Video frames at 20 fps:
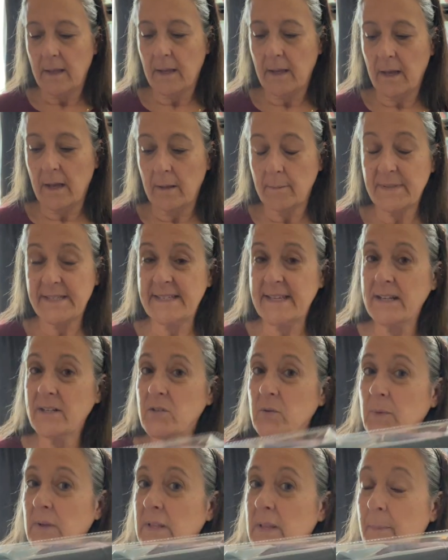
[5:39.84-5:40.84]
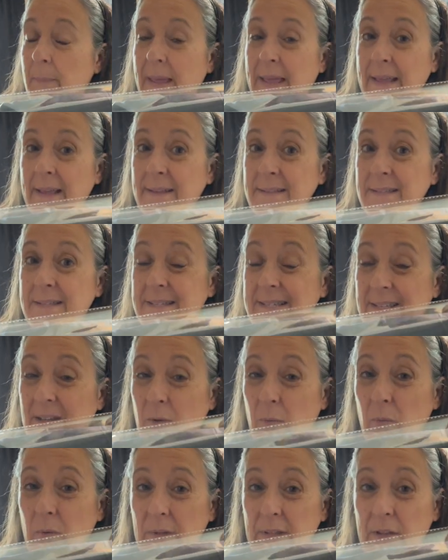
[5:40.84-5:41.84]
Santarelli pants
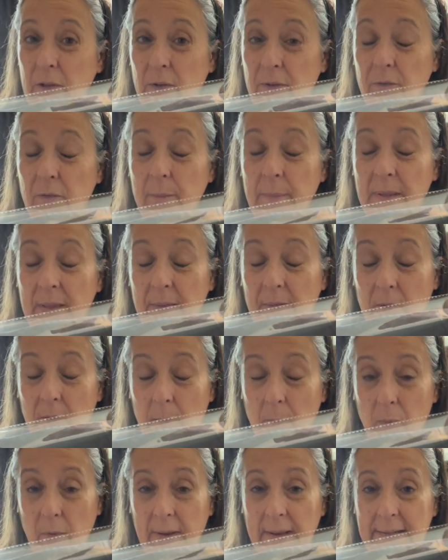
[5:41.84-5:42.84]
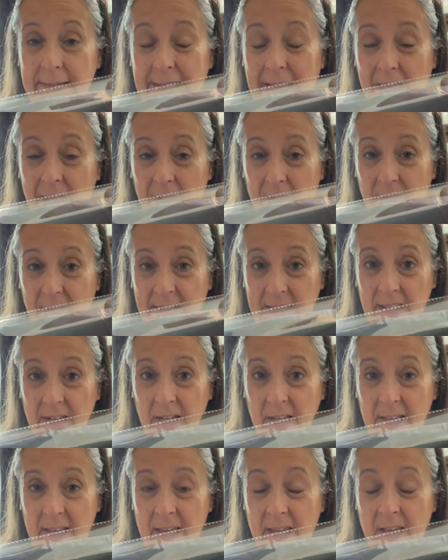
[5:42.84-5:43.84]
sell really good for me. They're a brand out of
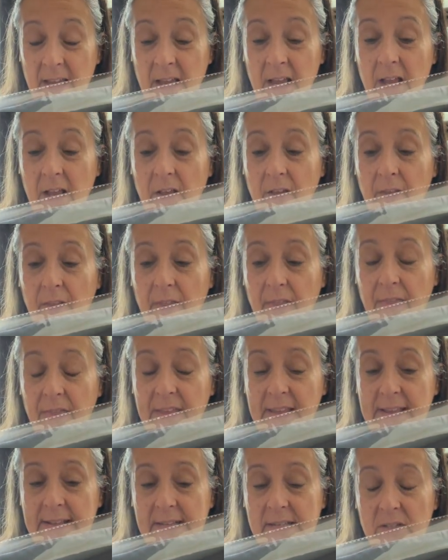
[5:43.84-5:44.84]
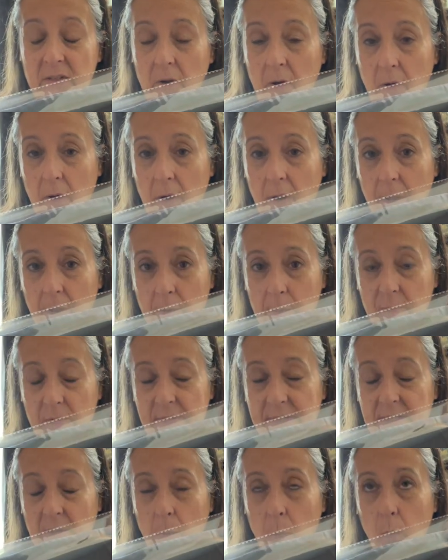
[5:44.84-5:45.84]
Italy. These are
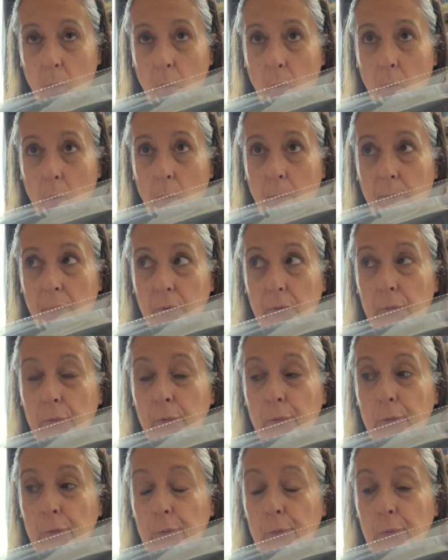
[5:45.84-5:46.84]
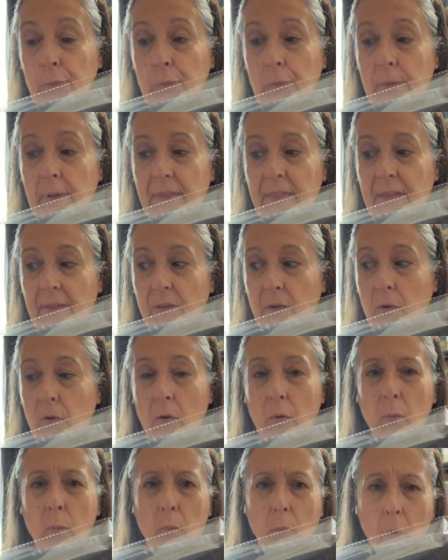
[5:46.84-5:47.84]
100% wool blue. I think they're
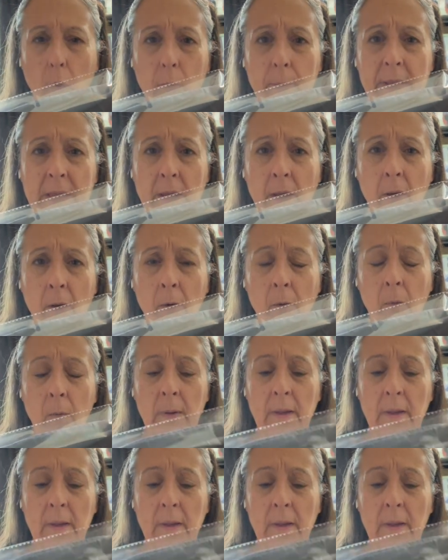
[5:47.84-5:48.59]
called Romeo.